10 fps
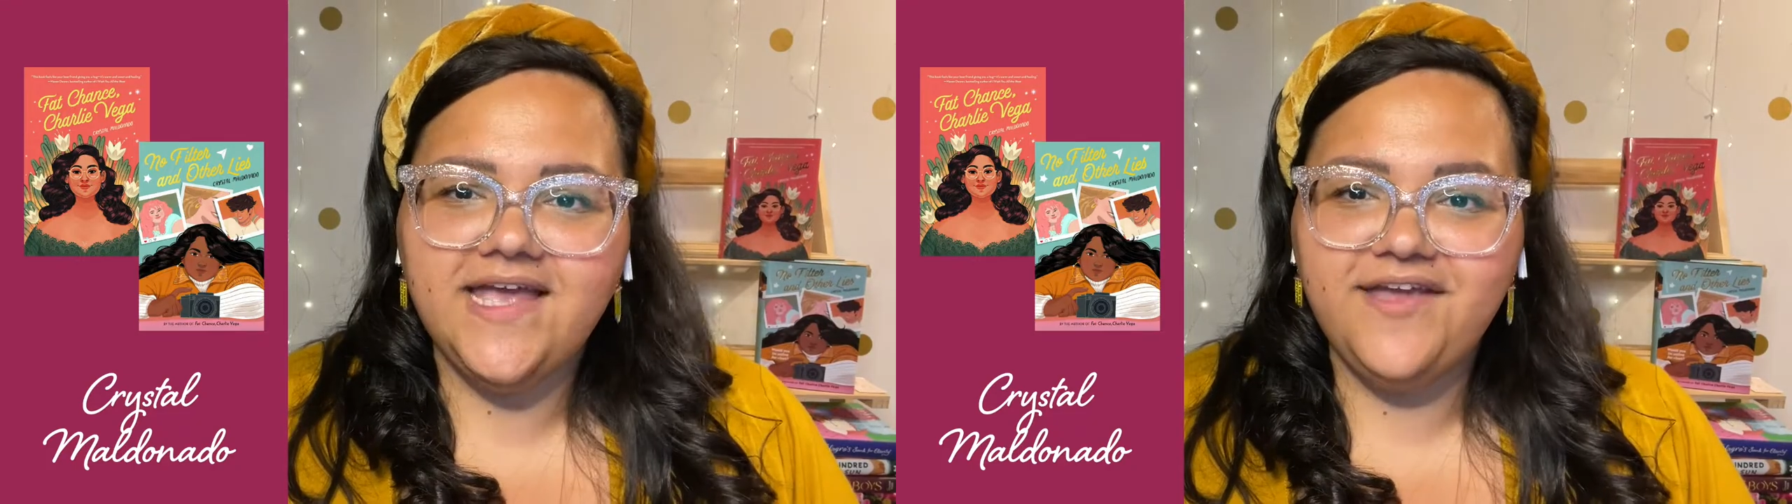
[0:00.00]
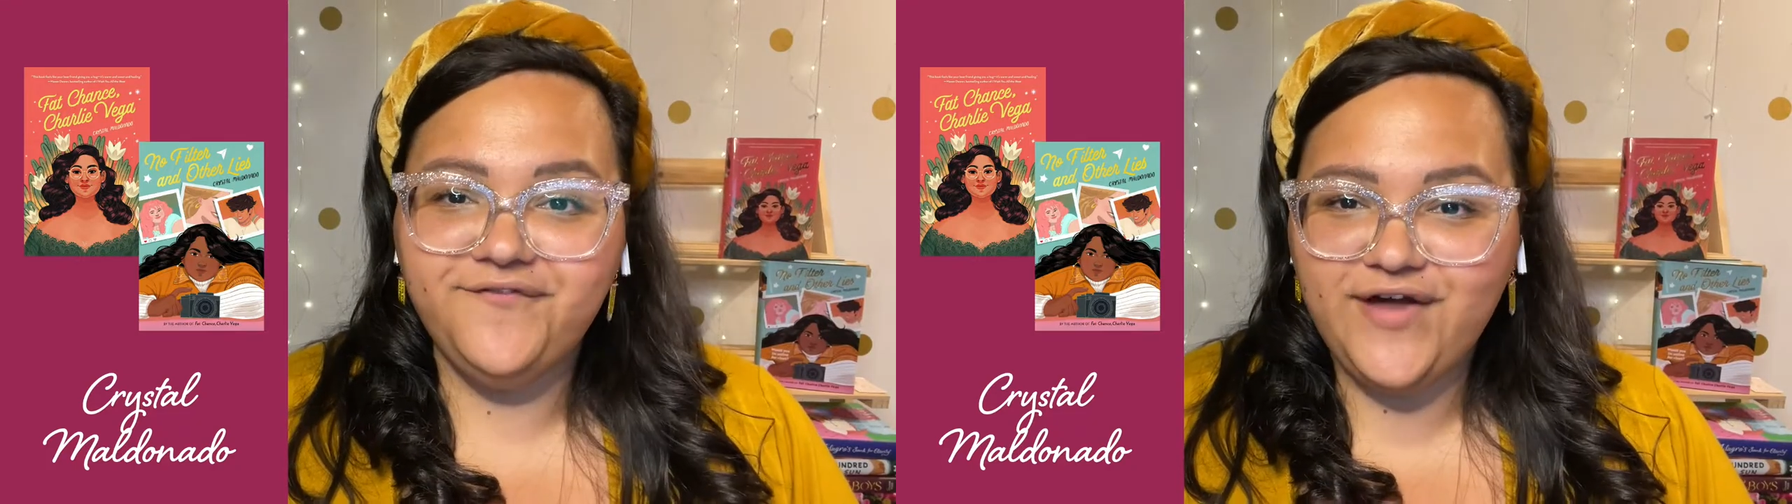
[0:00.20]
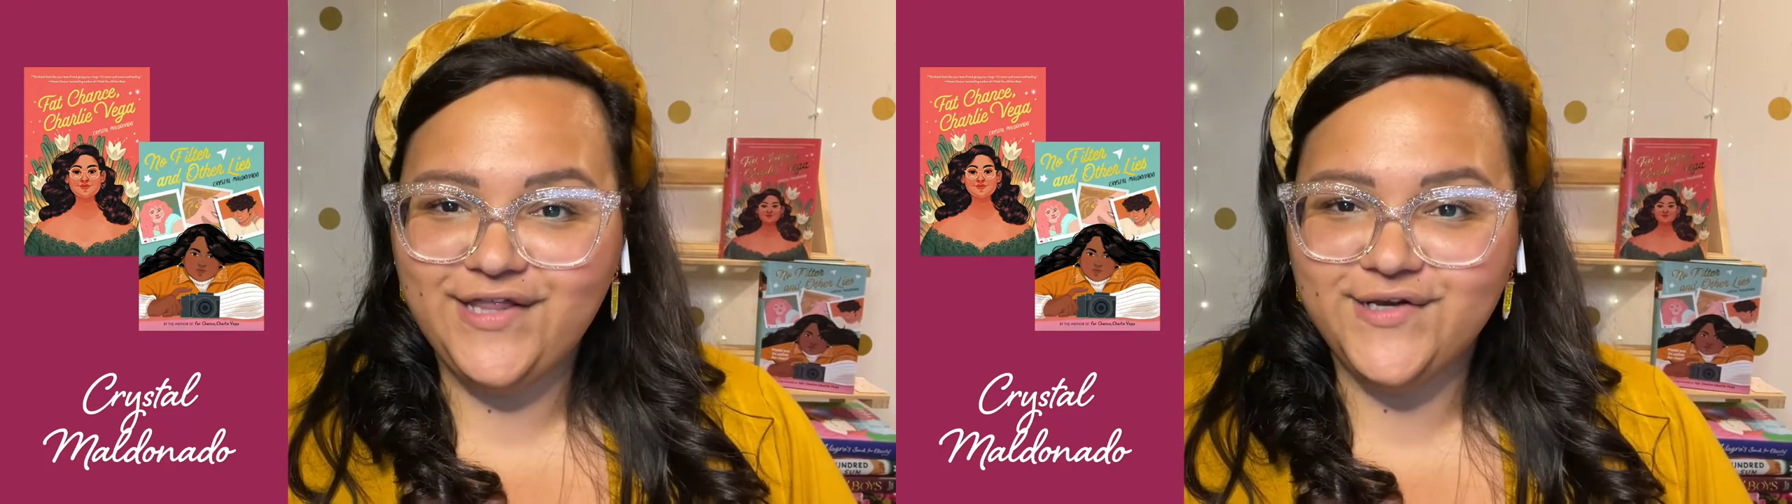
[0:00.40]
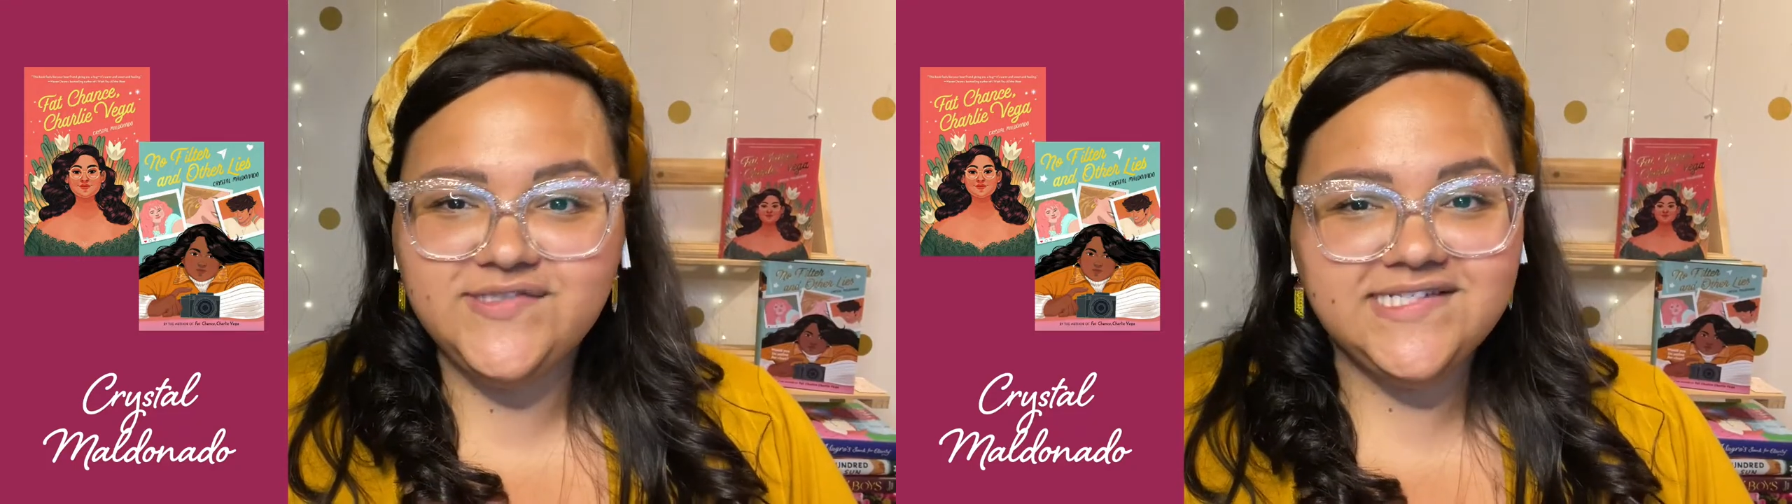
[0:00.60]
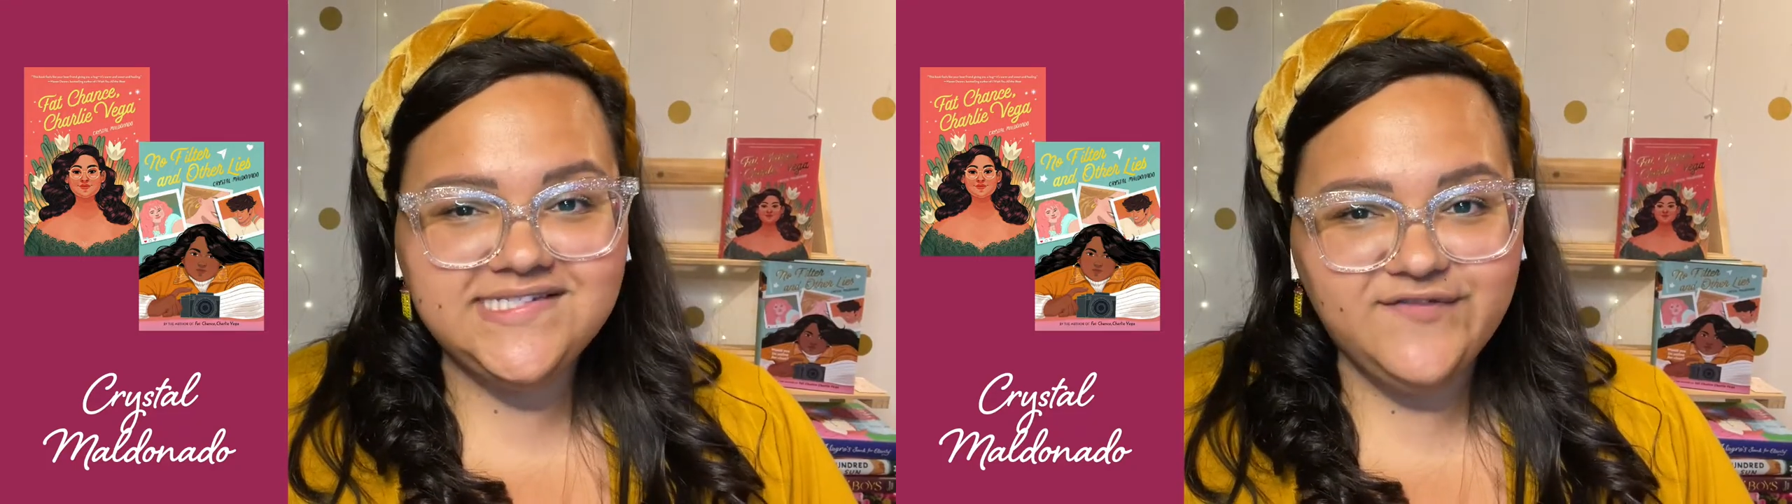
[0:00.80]
It
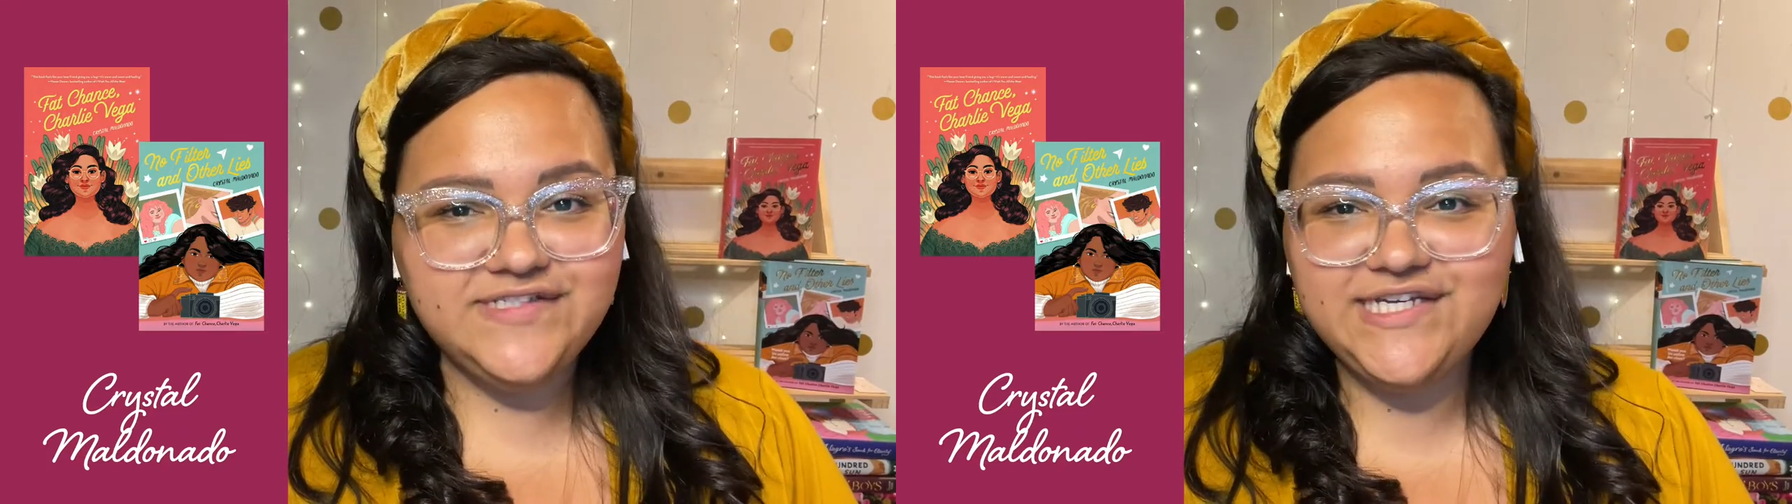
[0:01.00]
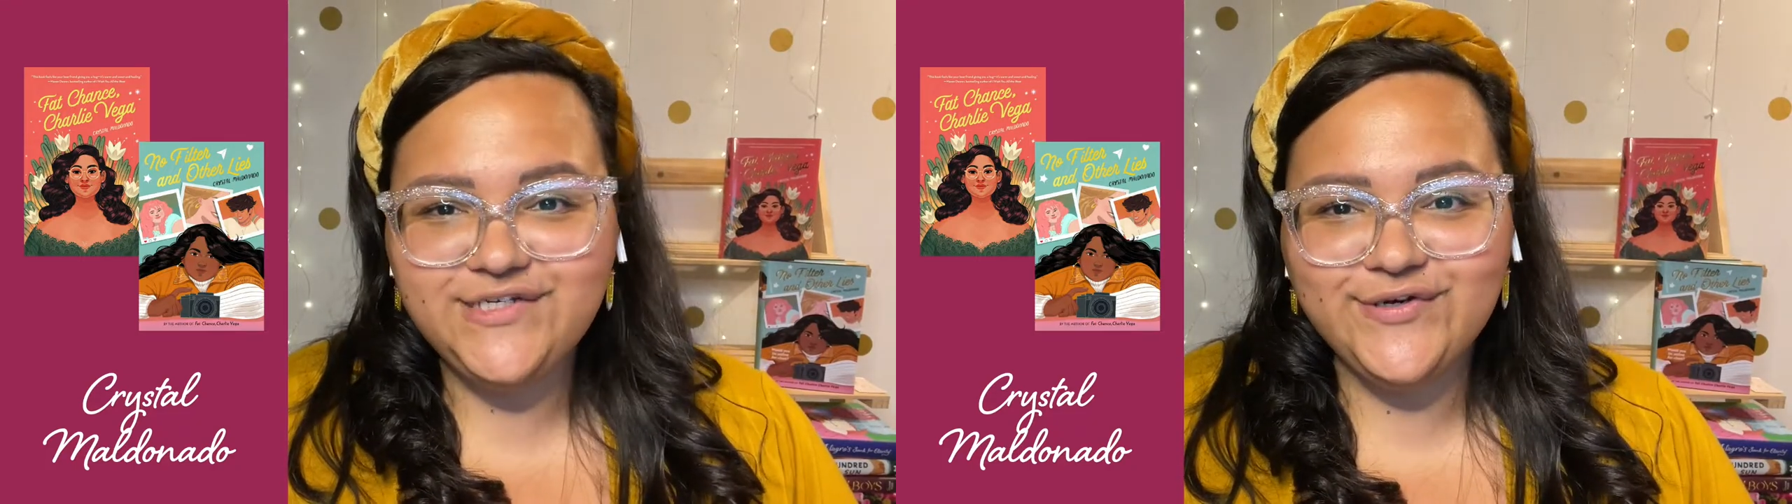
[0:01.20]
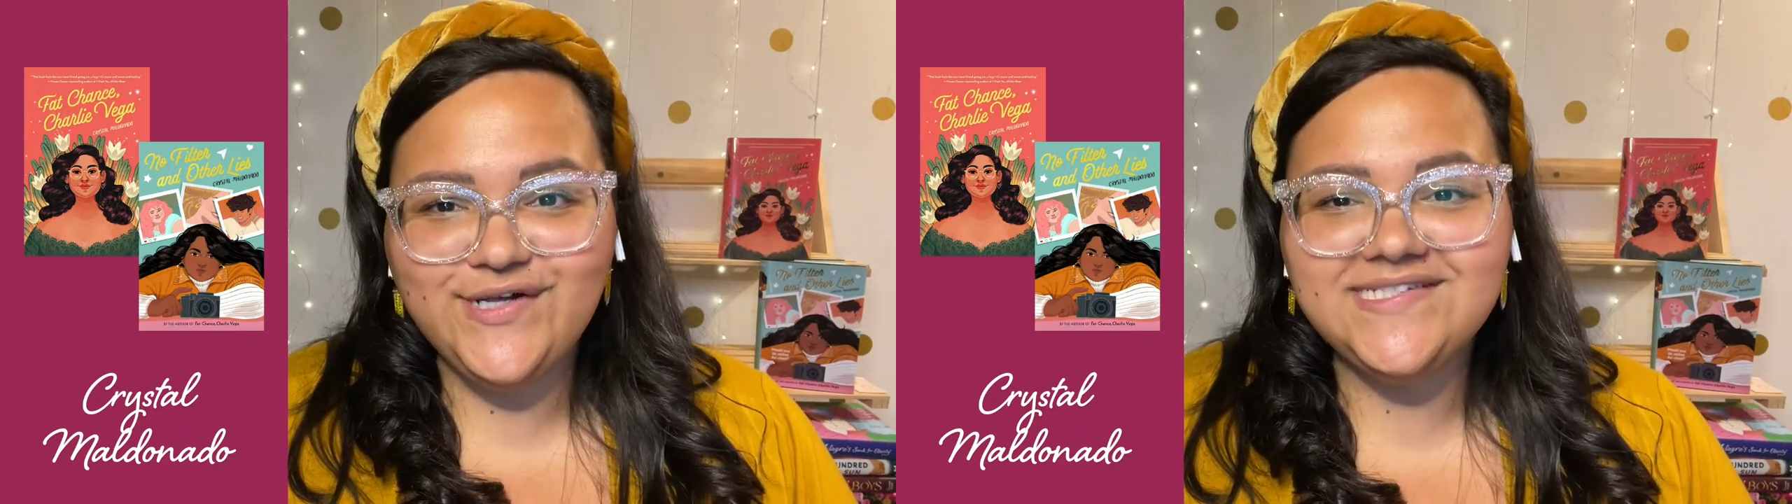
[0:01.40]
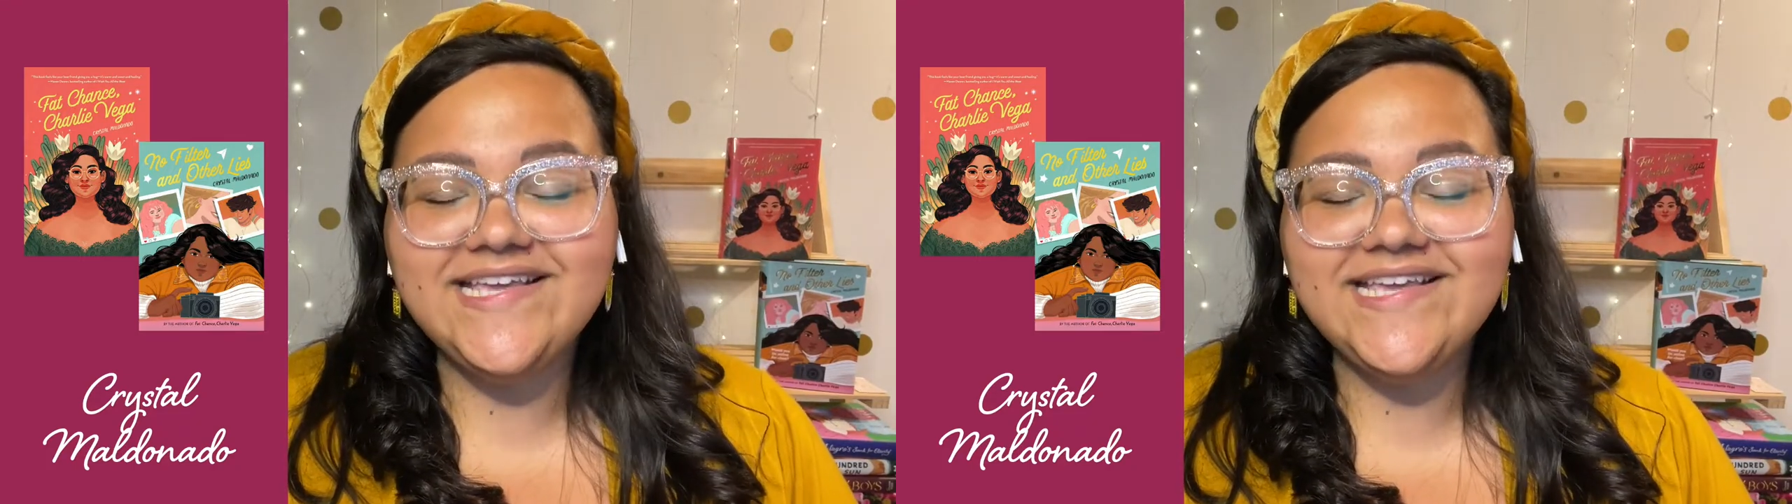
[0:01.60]
follows 17-year-old